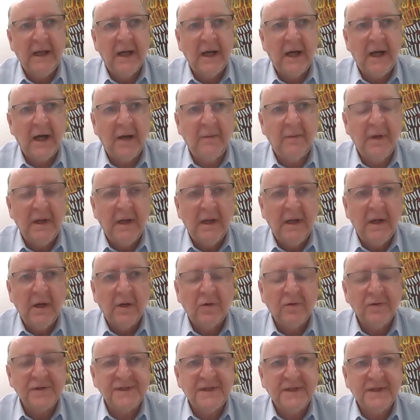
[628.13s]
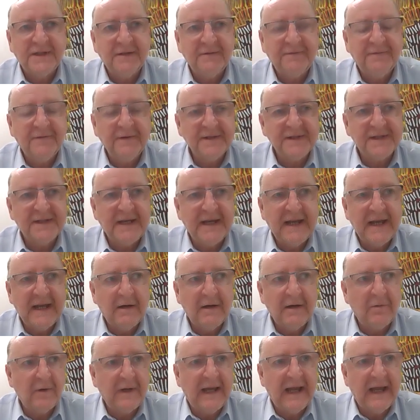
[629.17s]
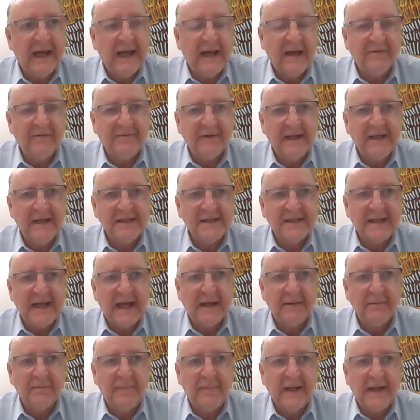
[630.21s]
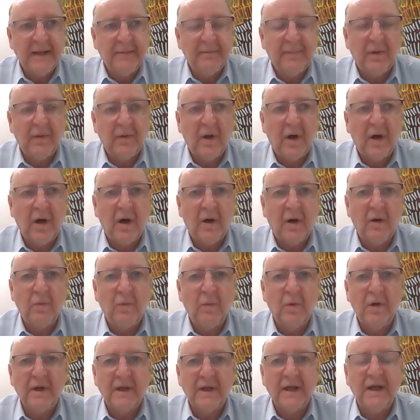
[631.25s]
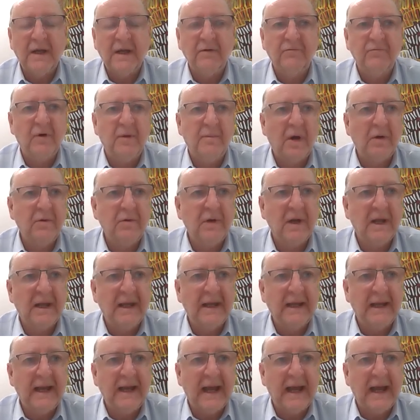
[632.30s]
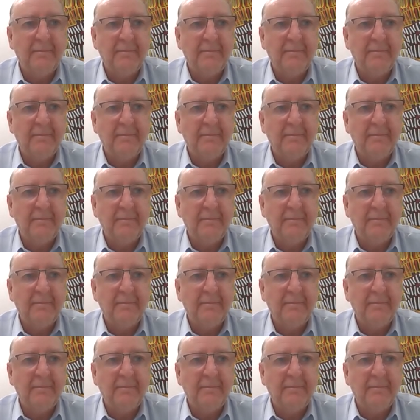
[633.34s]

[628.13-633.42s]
Of course, the difference now we have is that people are working remotely,